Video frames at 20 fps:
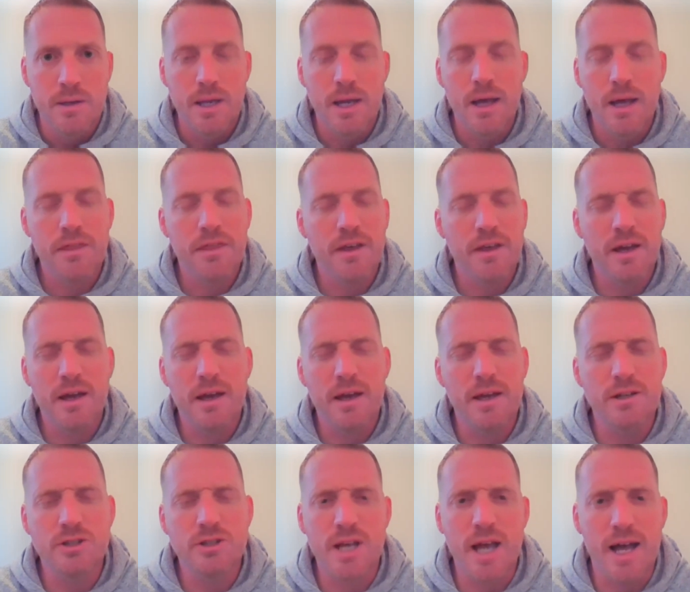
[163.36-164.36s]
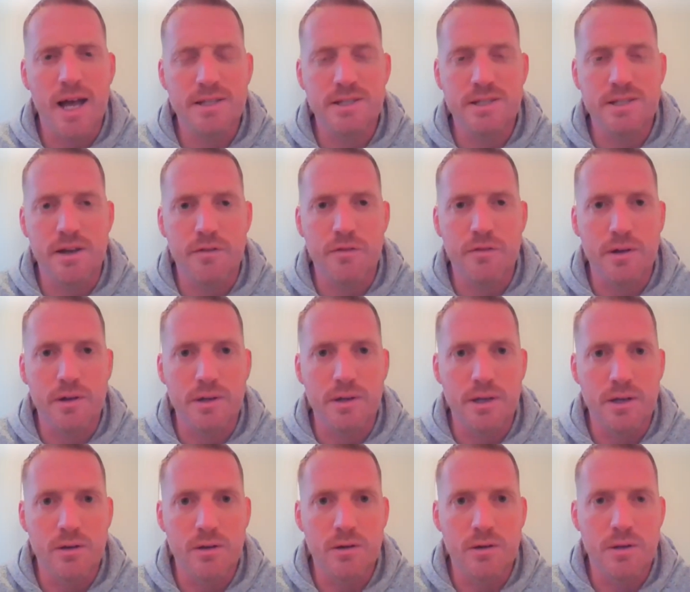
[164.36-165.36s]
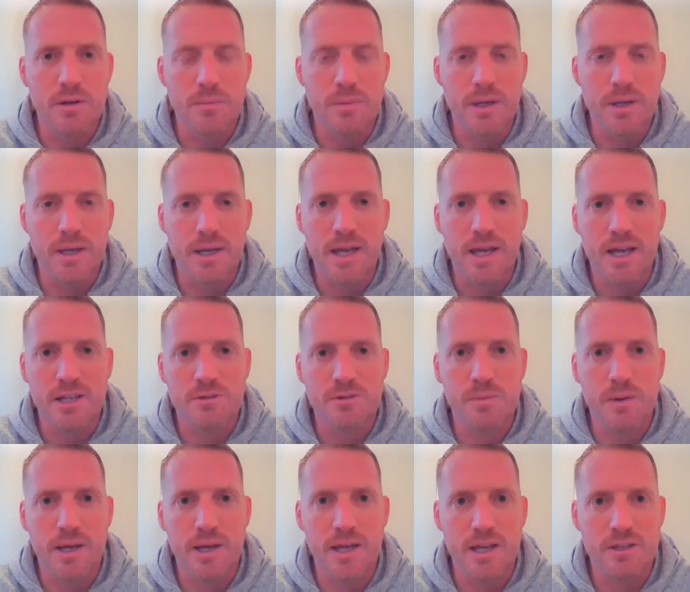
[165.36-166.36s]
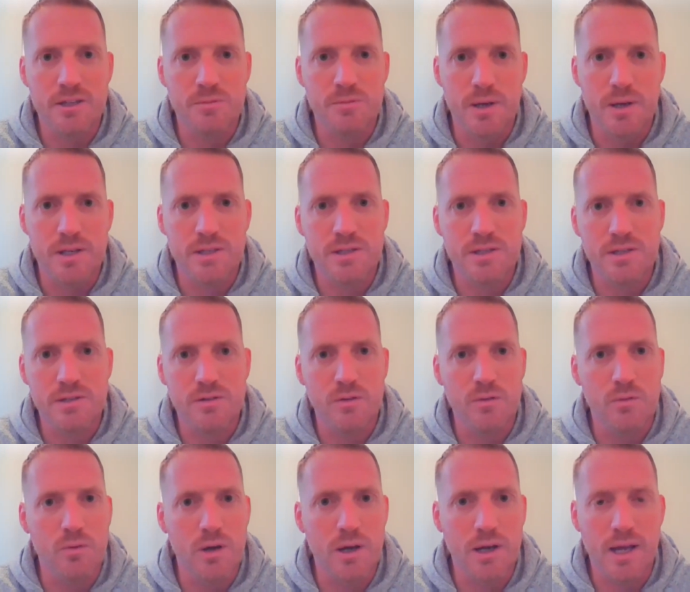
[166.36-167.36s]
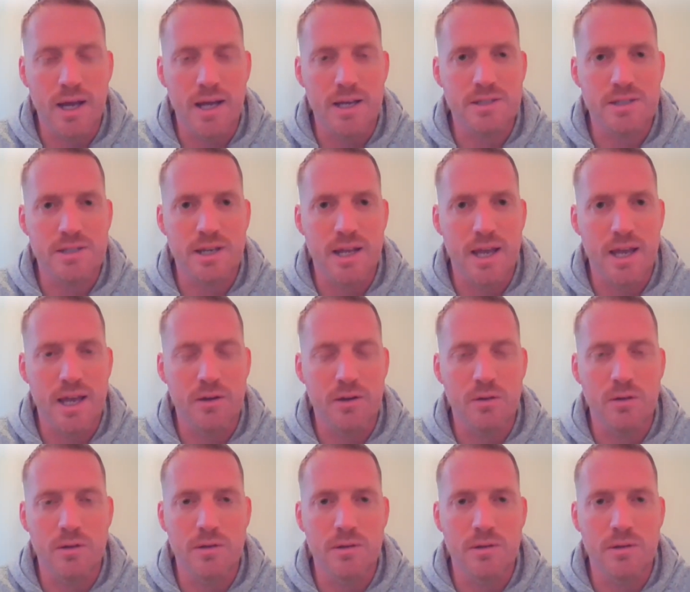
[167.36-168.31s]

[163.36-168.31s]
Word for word: Yeah, I think each guy's different, you know, and it'd be a case-by-case basis of what guys can handle.